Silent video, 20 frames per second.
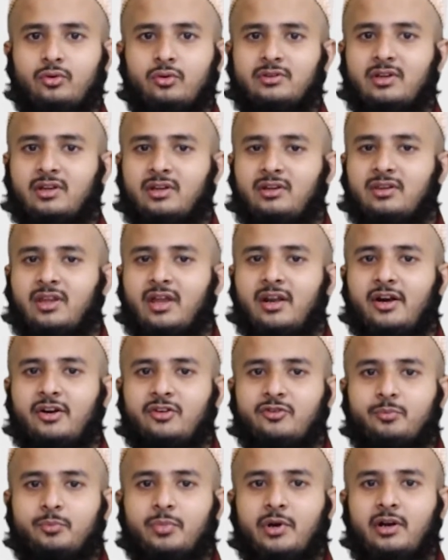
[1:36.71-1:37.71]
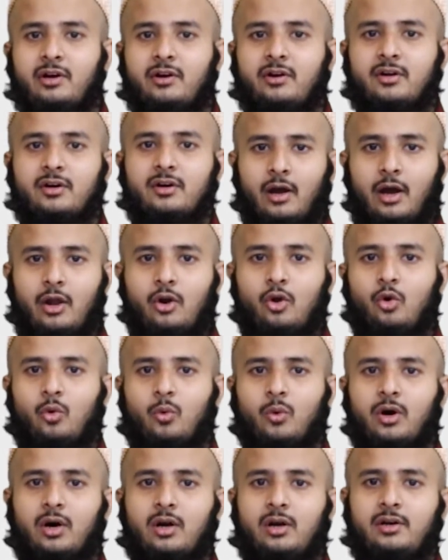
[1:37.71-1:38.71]
then it's print hello
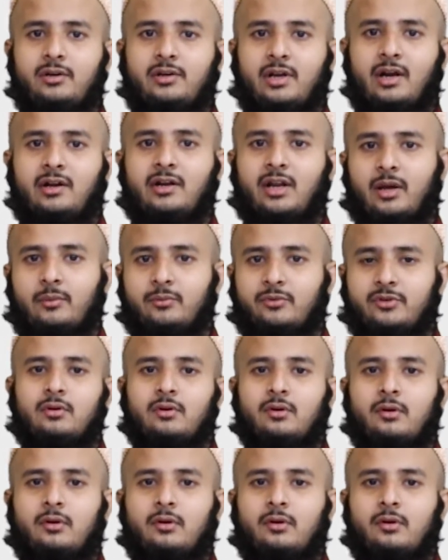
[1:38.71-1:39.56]
world 10 times.